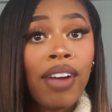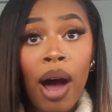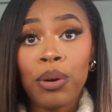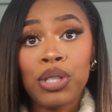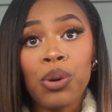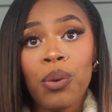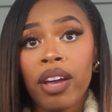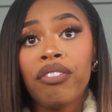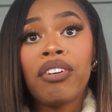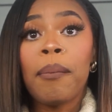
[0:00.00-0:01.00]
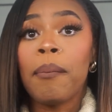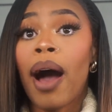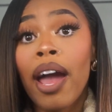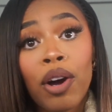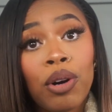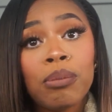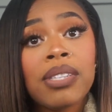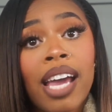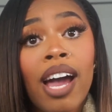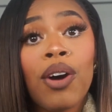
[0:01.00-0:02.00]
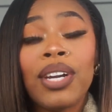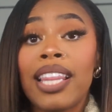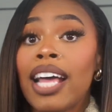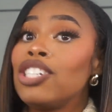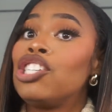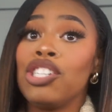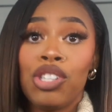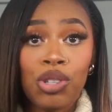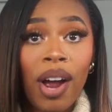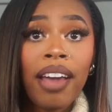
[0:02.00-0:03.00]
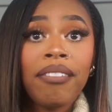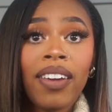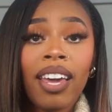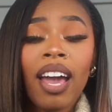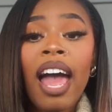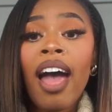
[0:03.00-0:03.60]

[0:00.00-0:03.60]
hours away from my hometown, and that's just driving.